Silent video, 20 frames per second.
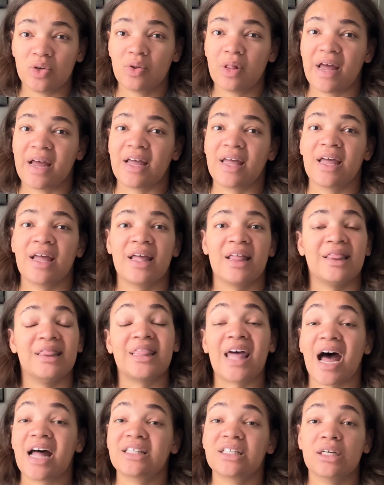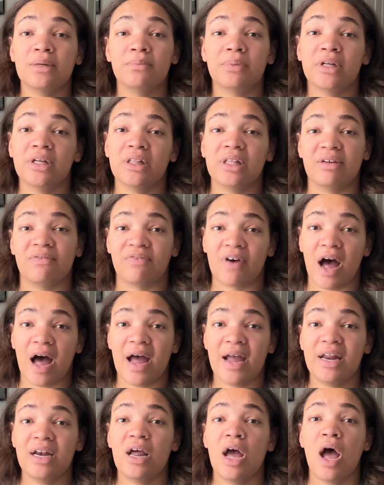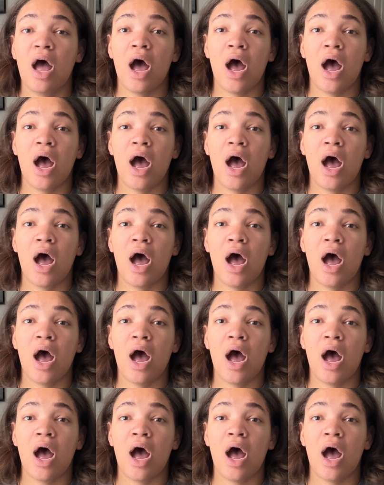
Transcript: like, that's completely fine.